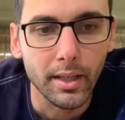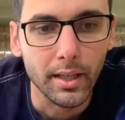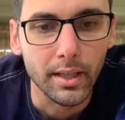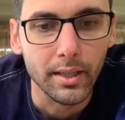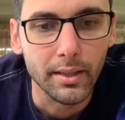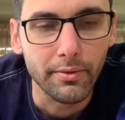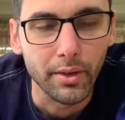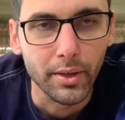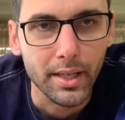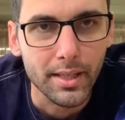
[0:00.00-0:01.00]
If there
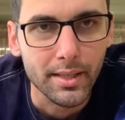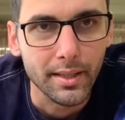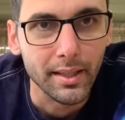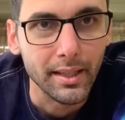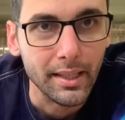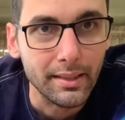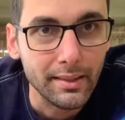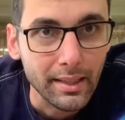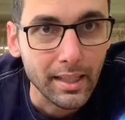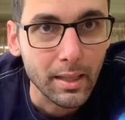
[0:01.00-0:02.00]
is a
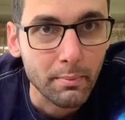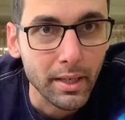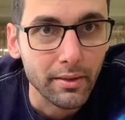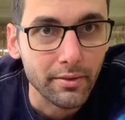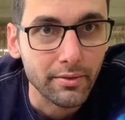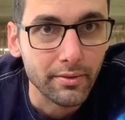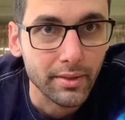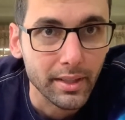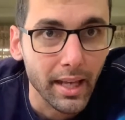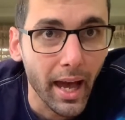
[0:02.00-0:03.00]
teeny bit of
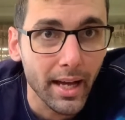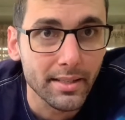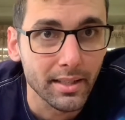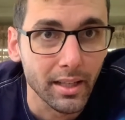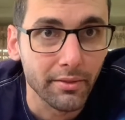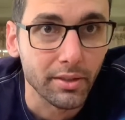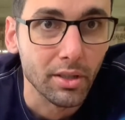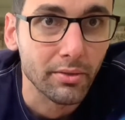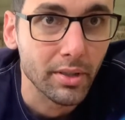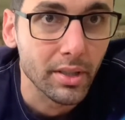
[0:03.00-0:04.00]
gas left
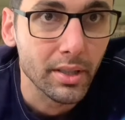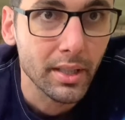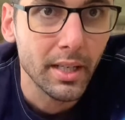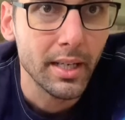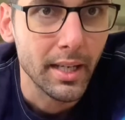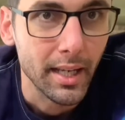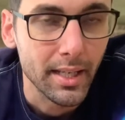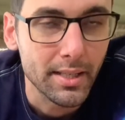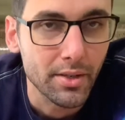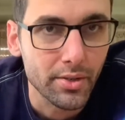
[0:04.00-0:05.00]
over, it's
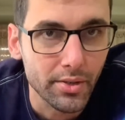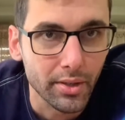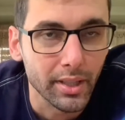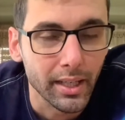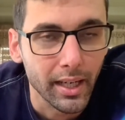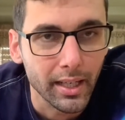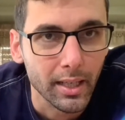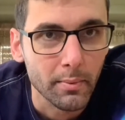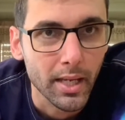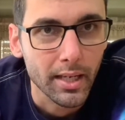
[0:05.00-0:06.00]
surely not going to be
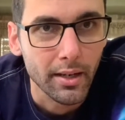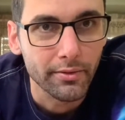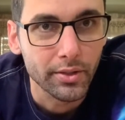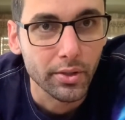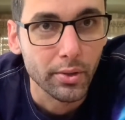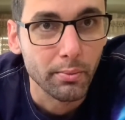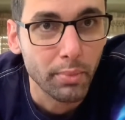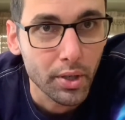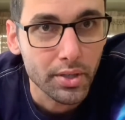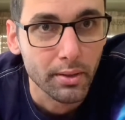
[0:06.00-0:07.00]
enough to push
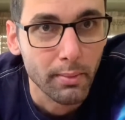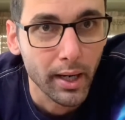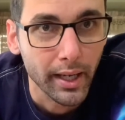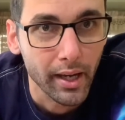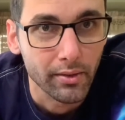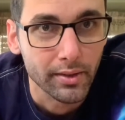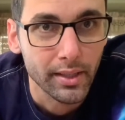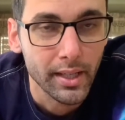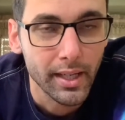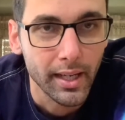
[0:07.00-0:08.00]
the bung out,
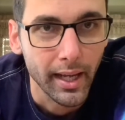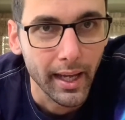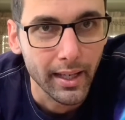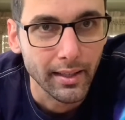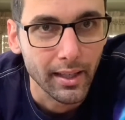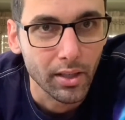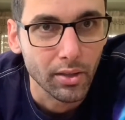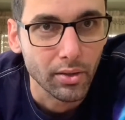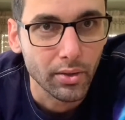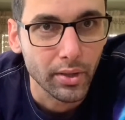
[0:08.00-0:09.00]
and it'll
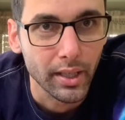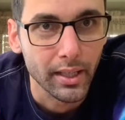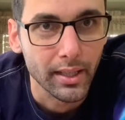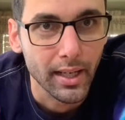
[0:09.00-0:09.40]
create a nice